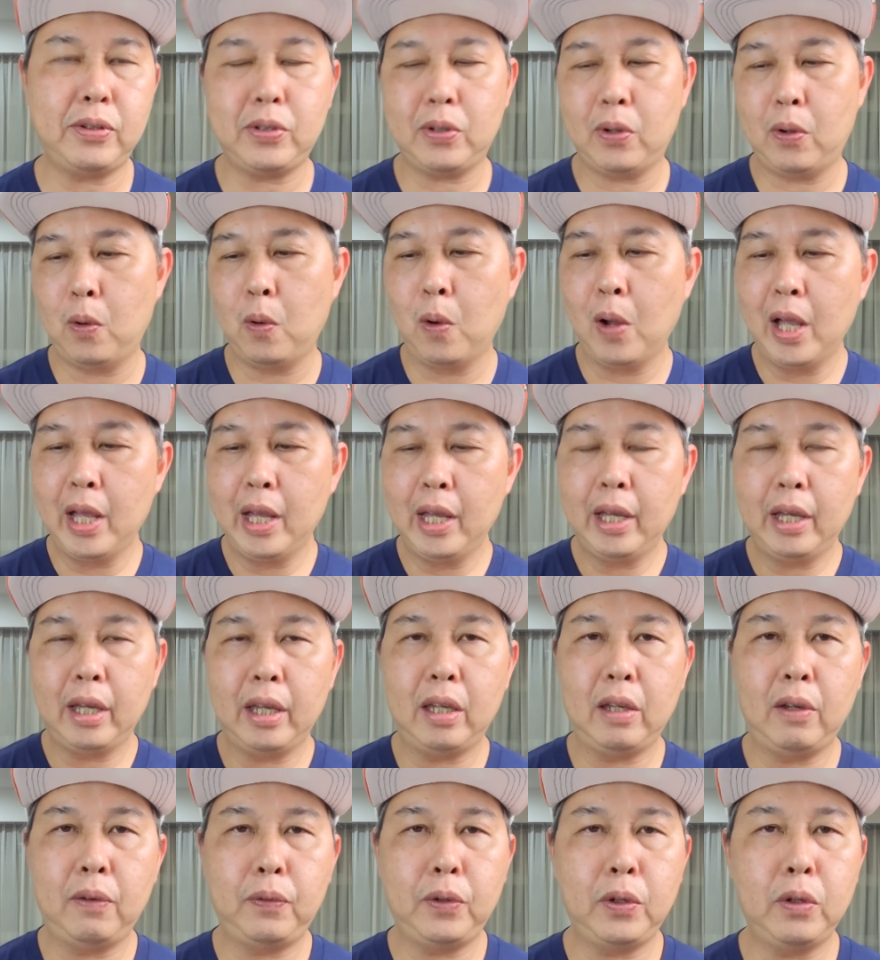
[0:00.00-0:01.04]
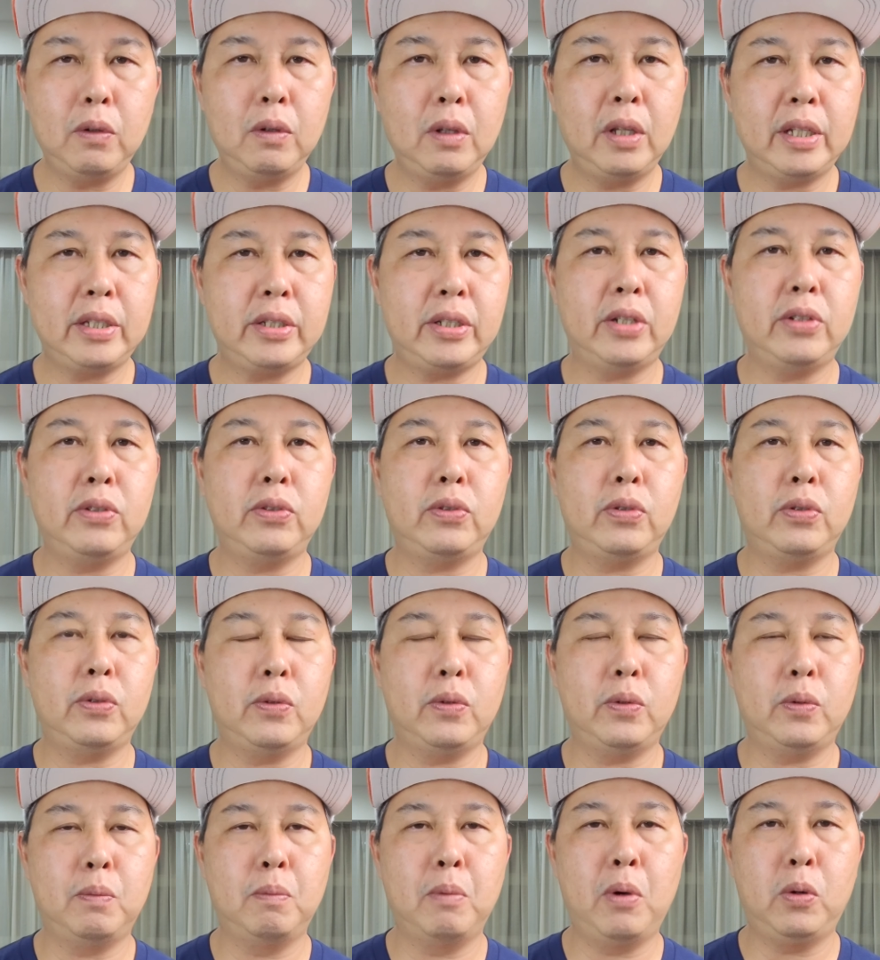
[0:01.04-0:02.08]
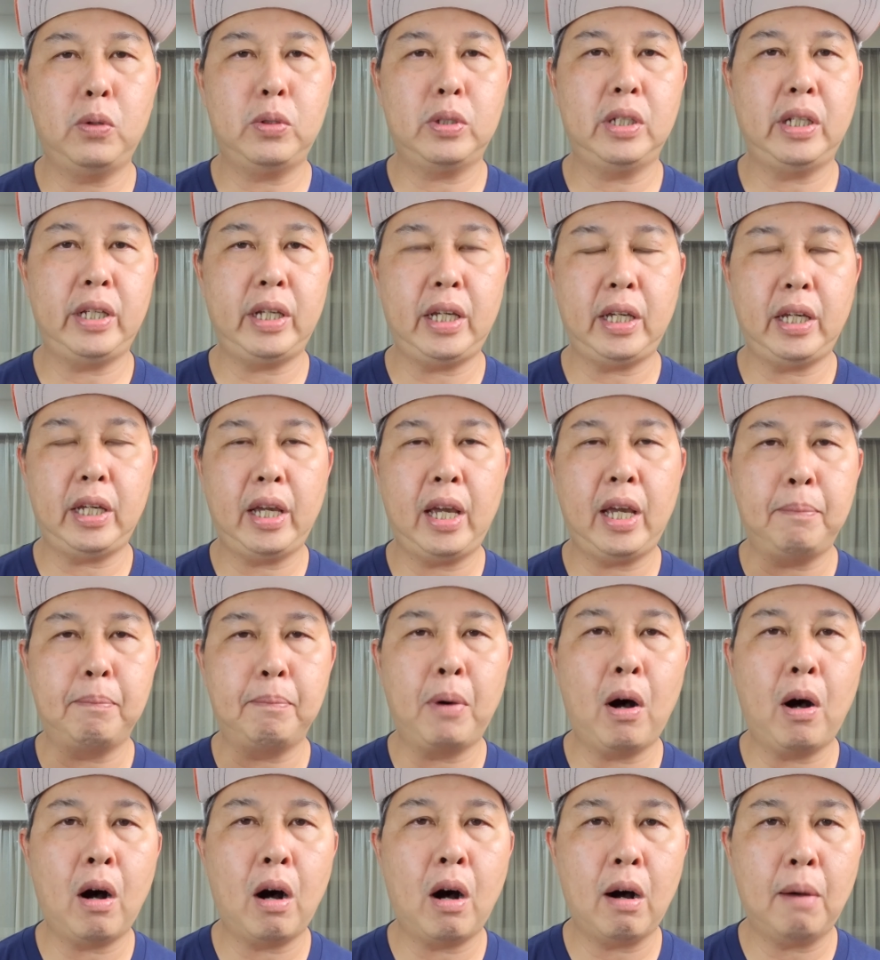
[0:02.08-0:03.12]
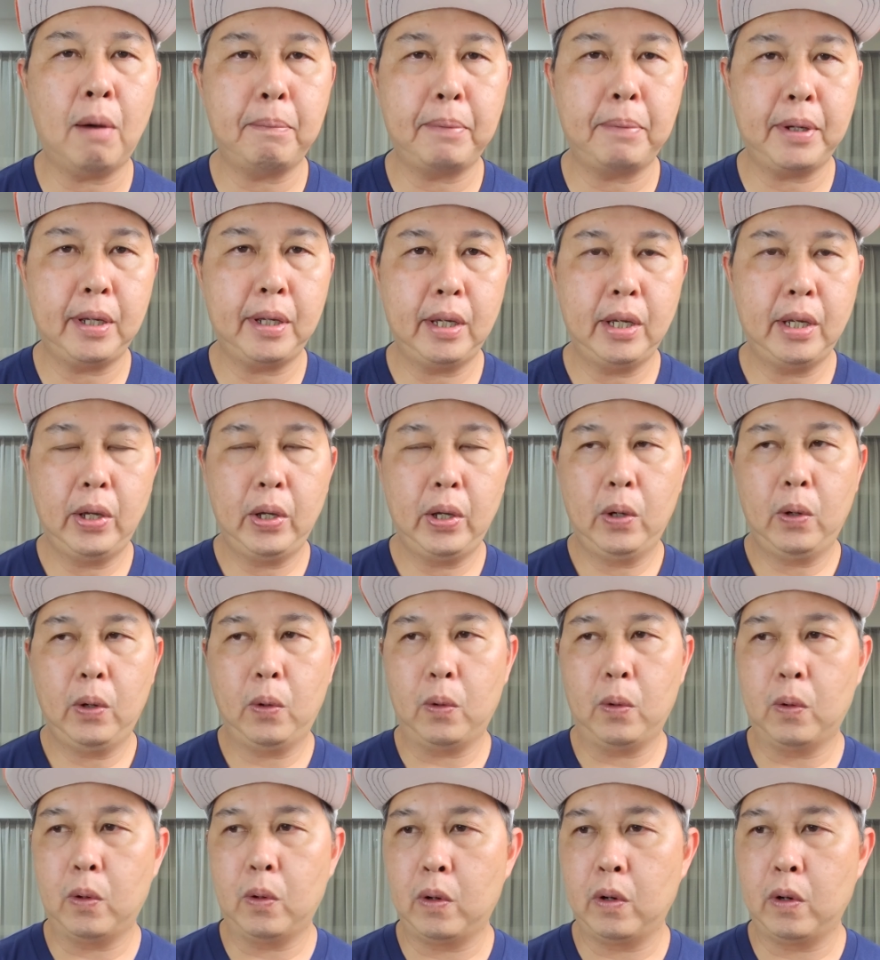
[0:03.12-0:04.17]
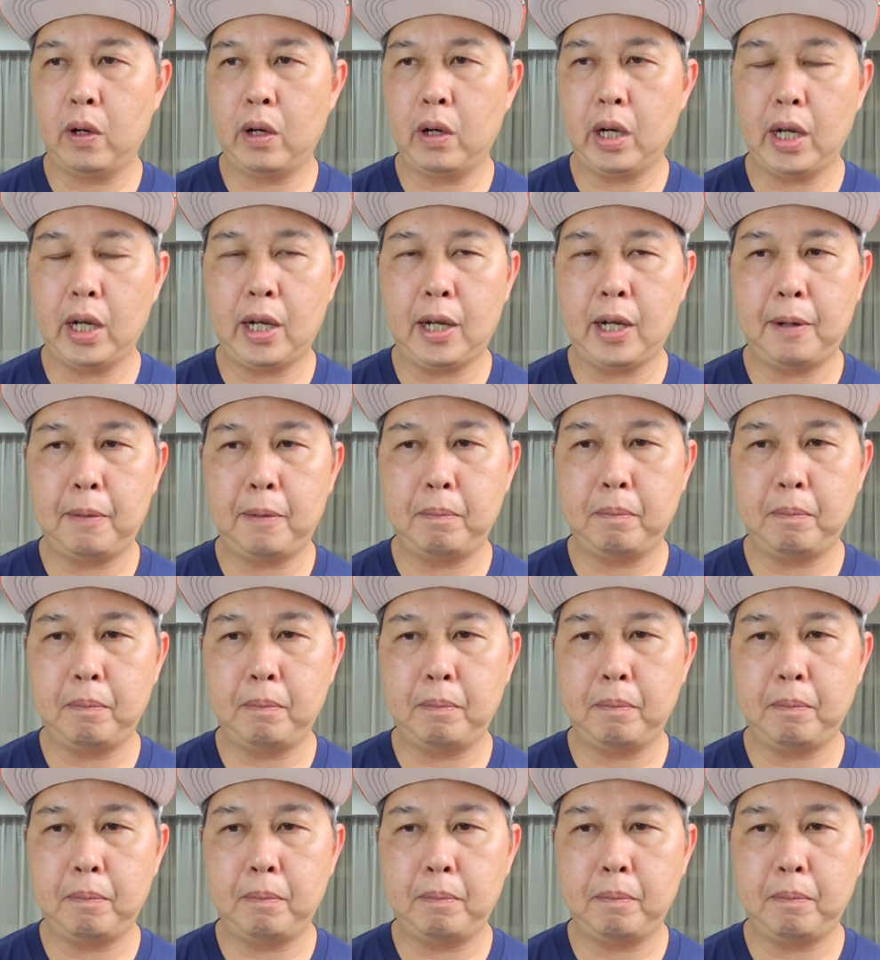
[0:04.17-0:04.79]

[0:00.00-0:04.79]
So if you listen to mostly hip hop or